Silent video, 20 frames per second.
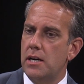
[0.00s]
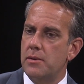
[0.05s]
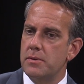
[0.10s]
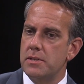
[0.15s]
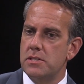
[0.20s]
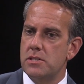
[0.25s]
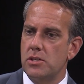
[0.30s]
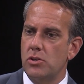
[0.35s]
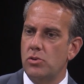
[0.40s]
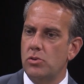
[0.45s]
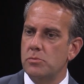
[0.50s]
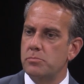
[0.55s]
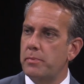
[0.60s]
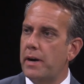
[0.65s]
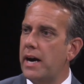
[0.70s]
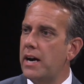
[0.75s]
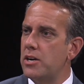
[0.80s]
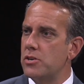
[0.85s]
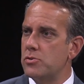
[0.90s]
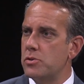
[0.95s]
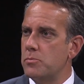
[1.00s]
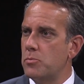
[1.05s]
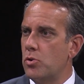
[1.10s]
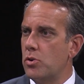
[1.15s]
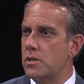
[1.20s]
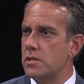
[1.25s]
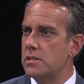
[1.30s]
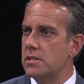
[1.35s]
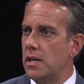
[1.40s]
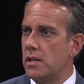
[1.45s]
It's the old buyer's
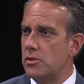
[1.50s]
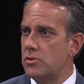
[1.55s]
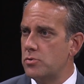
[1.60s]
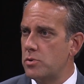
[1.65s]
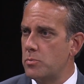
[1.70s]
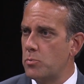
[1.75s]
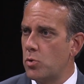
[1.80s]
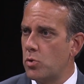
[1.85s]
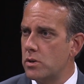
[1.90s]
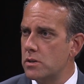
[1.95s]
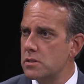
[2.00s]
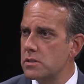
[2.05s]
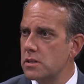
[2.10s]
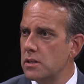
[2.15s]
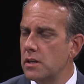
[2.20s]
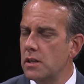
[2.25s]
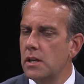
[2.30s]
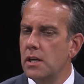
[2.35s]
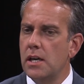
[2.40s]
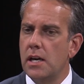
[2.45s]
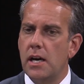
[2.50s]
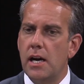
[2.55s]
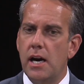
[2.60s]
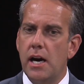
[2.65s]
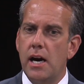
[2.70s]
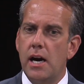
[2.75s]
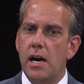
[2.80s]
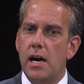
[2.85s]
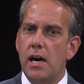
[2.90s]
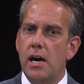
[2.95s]
remorse, seller's remorse.
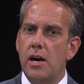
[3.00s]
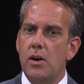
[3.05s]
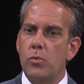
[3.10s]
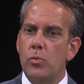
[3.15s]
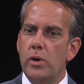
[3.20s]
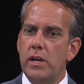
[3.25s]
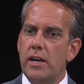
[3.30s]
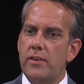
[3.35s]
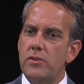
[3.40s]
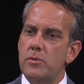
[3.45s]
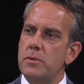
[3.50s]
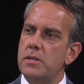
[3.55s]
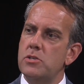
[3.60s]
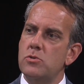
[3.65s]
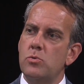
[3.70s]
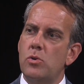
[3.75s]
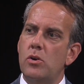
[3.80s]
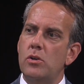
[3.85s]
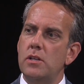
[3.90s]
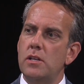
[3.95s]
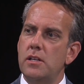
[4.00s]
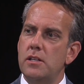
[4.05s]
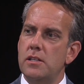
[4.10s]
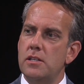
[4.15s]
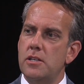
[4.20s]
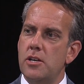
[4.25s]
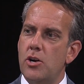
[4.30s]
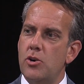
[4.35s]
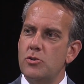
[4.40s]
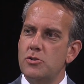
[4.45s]
When everybody's rolling in the
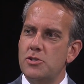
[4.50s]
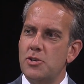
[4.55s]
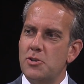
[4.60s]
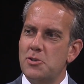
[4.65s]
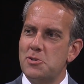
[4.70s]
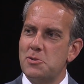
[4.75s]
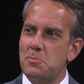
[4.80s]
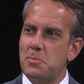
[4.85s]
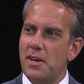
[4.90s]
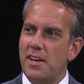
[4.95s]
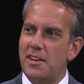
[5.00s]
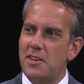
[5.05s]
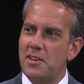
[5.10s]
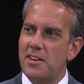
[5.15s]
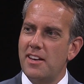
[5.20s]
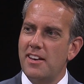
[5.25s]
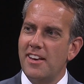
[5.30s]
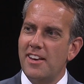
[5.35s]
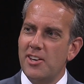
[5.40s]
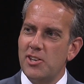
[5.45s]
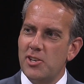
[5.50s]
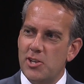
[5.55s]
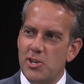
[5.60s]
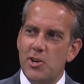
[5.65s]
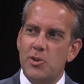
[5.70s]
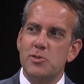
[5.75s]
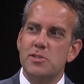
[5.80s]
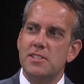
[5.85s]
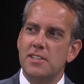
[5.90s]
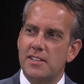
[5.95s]
dough, so to speak, you
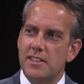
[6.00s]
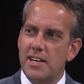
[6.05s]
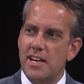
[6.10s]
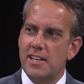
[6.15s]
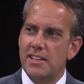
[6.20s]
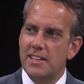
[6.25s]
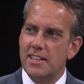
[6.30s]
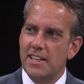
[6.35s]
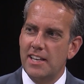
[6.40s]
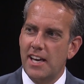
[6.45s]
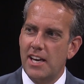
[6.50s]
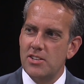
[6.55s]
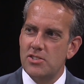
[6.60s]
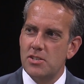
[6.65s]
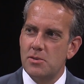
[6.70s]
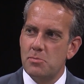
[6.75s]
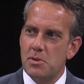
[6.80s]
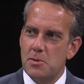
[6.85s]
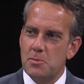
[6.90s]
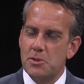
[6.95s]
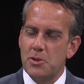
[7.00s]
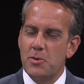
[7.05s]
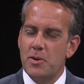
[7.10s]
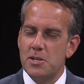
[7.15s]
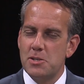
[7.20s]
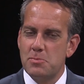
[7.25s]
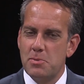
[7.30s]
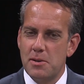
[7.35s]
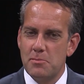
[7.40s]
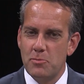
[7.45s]
don't see a lot of litigation. People don't want
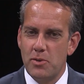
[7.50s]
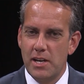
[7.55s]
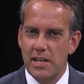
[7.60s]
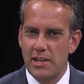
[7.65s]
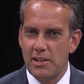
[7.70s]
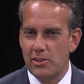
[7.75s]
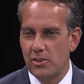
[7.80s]
to spend money on